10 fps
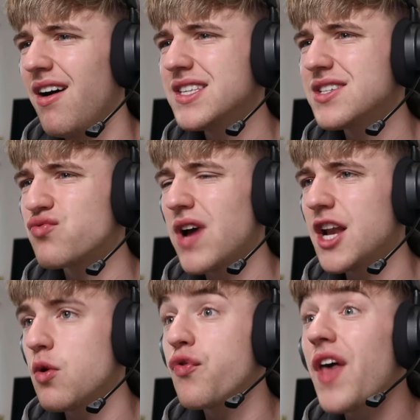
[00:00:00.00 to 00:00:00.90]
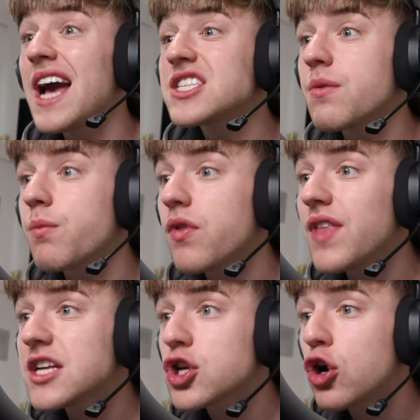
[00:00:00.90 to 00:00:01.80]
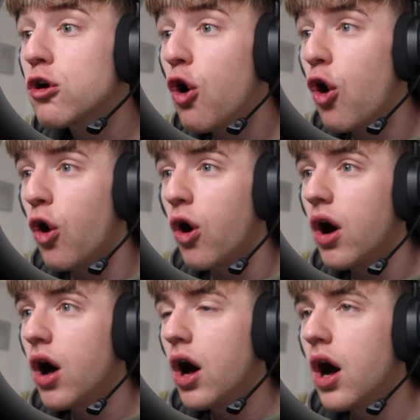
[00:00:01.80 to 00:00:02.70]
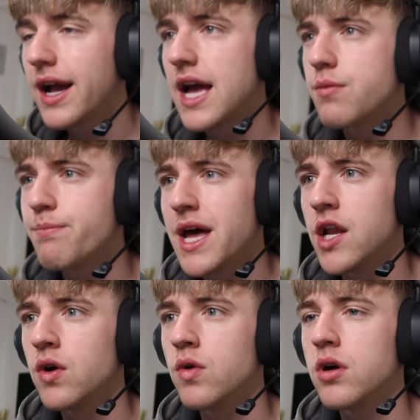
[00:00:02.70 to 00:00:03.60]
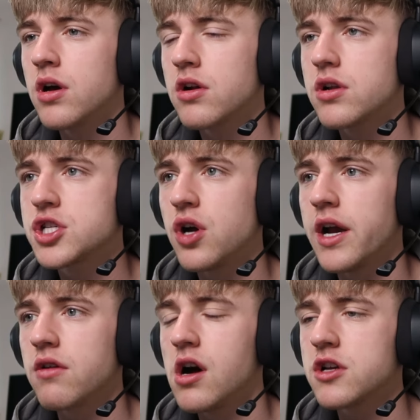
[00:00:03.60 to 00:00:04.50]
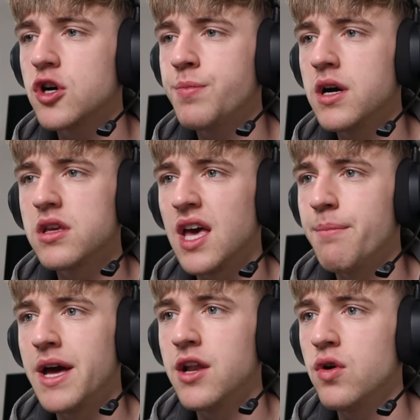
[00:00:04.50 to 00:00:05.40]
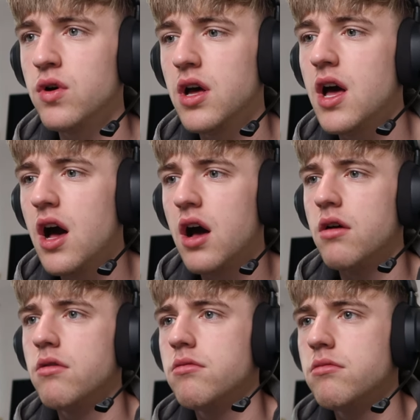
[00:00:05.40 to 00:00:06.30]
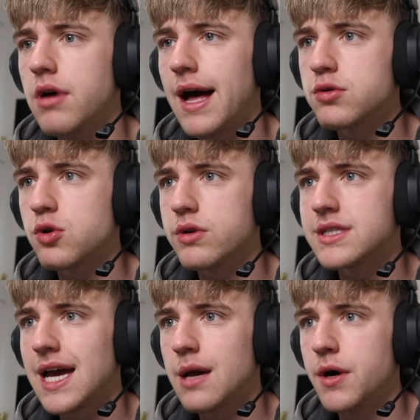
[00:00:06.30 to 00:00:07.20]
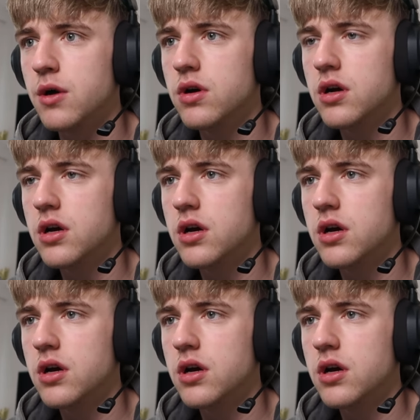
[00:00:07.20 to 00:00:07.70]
Is this random? That is a claw. Okay, mental. Giant grasshopper. Yeah, mental. How tall is that hippo?